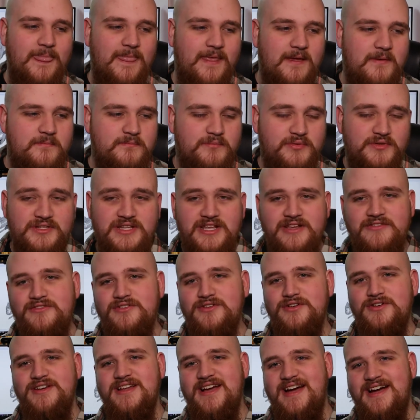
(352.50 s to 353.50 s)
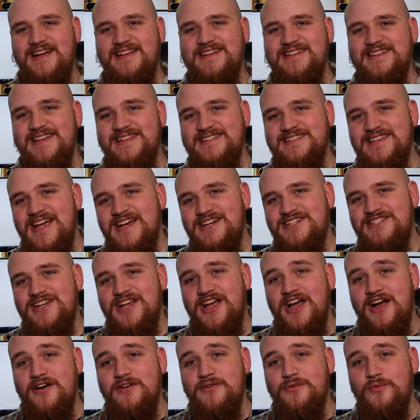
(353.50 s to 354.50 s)
believe it or not, it's
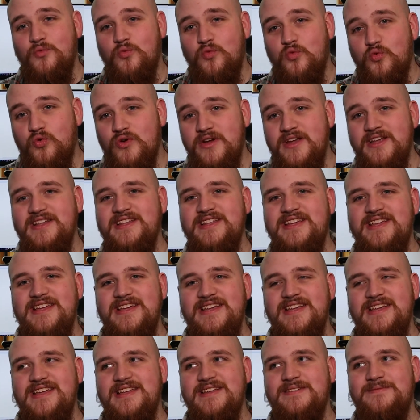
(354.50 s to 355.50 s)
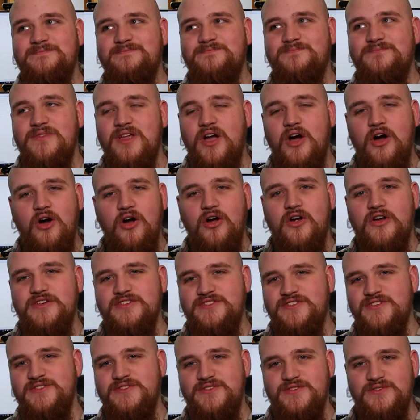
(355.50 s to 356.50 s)
actually really
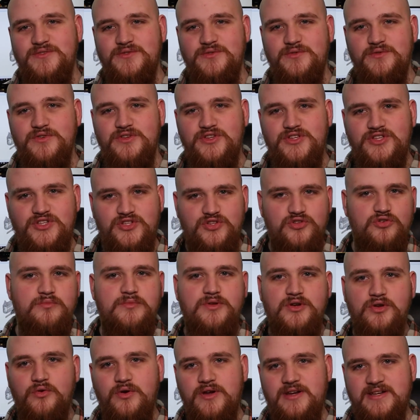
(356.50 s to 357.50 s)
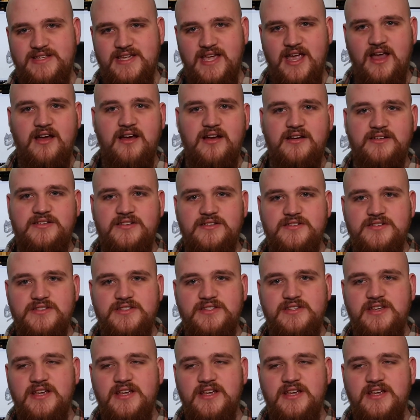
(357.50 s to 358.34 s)
hard to do humanoid characters.